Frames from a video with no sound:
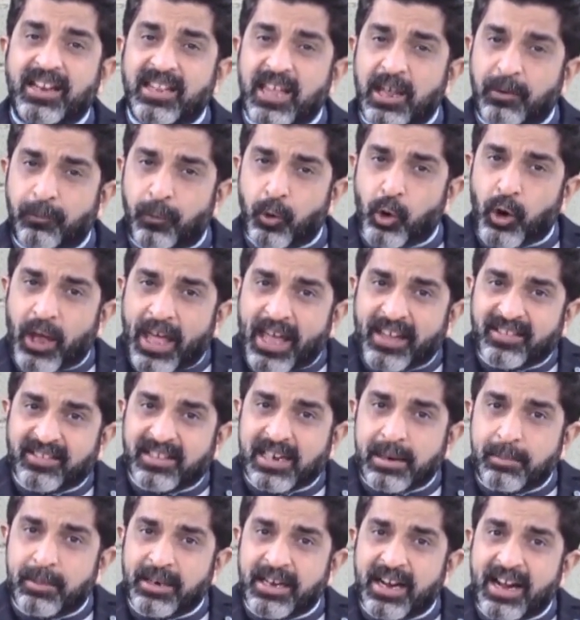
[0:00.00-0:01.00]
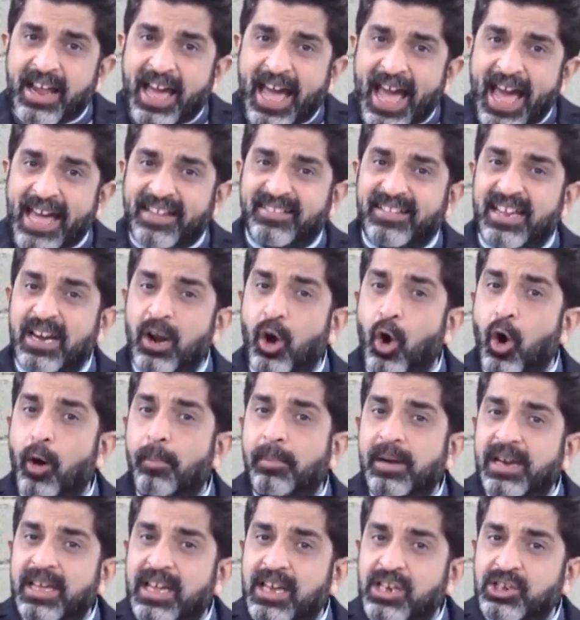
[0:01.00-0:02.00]
and therefore X Limited has an
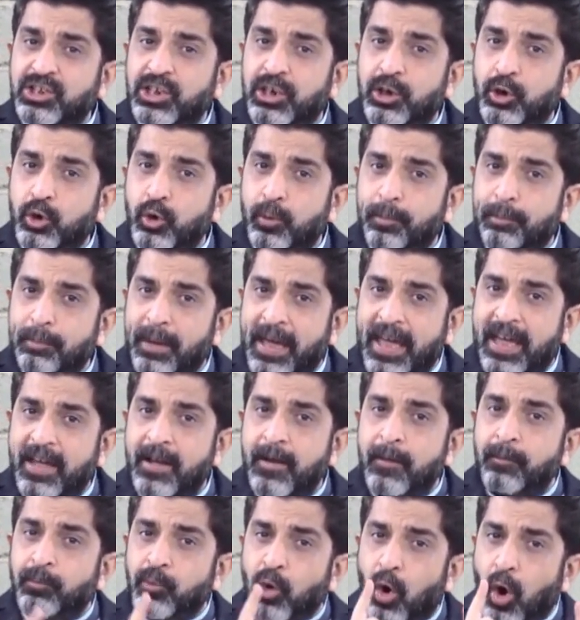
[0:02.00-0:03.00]
obligation to pay.